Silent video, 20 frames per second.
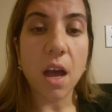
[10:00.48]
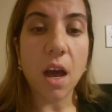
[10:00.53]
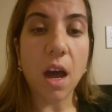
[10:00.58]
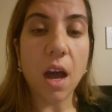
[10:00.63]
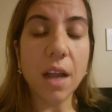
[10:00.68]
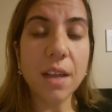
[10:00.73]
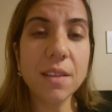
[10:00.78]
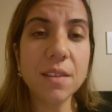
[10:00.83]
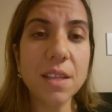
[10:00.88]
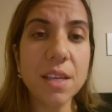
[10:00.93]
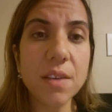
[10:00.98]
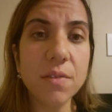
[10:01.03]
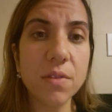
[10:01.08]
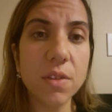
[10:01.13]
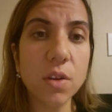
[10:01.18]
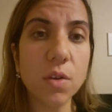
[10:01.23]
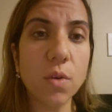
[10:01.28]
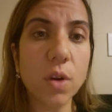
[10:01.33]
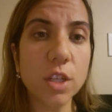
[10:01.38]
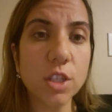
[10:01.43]
I leave
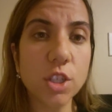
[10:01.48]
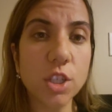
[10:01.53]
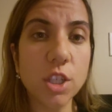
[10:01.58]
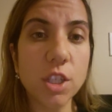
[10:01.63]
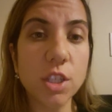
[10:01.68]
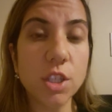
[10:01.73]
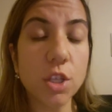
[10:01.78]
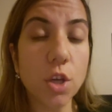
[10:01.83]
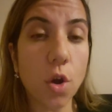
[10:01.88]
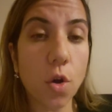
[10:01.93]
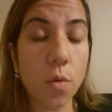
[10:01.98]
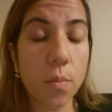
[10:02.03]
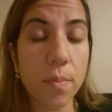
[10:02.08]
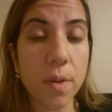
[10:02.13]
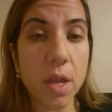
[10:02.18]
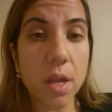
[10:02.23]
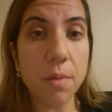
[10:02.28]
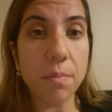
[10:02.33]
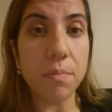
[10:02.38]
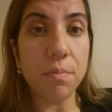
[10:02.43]
the questions
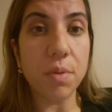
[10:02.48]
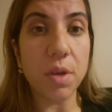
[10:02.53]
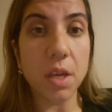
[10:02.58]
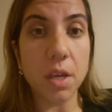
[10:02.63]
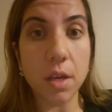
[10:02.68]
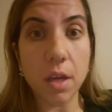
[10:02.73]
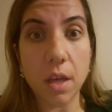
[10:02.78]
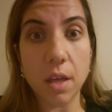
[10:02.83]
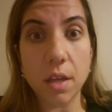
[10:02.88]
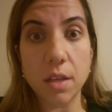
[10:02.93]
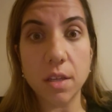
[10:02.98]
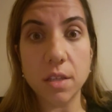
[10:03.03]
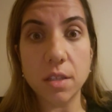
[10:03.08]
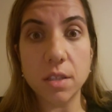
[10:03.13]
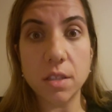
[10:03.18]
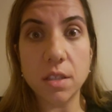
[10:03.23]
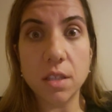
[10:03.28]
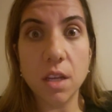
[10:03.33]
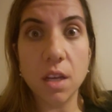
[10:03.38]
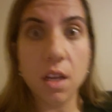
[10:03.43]
open
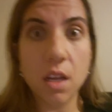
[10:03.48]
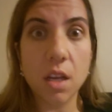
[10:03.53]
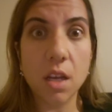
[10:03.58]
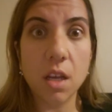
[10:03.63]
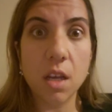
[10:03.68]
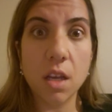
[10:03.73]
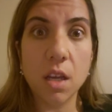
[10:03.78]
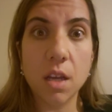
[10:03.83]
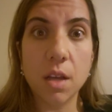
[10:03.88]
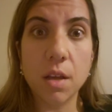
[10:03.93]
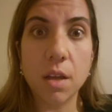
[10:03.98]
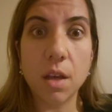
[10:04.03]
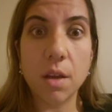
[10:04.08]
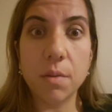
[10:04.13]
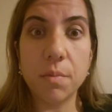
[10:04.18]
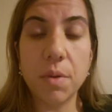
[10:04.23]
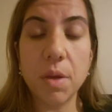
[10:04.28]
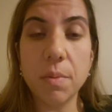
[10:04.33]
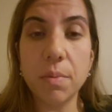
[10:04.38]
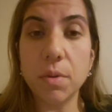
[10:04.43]
because
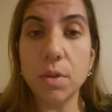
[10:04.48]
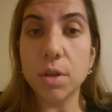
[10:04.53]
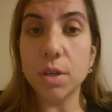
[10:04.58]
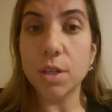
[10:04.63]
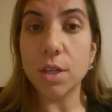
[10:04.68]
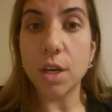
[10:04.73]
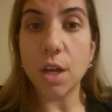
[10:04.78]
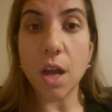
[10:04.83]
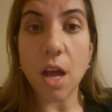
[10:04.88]
people are going to